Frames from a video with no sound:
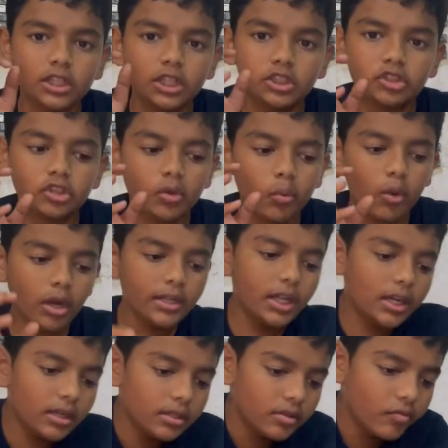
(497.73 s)
So the
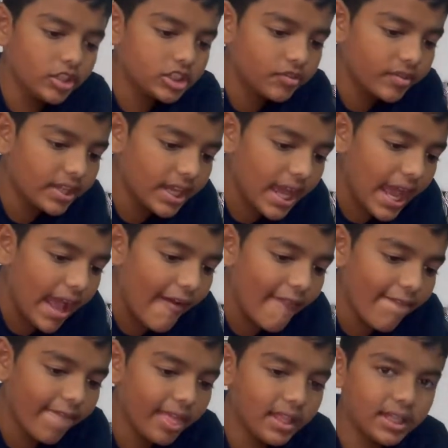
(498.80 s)
water which we have
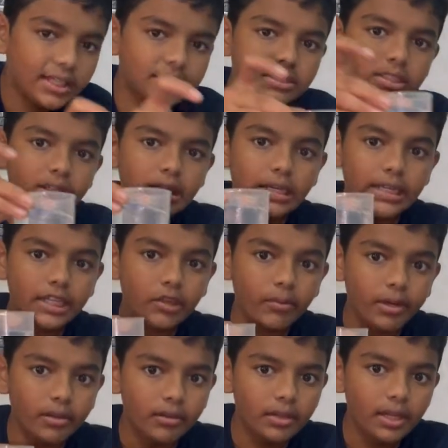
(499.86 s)
is
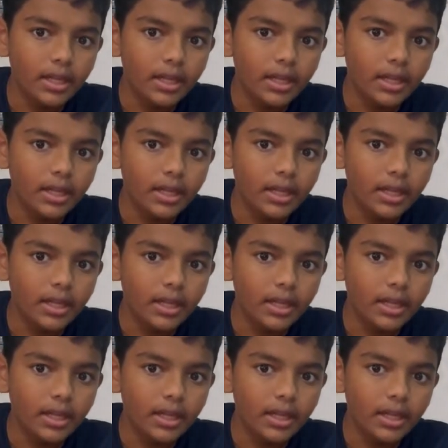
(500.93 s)
liquid,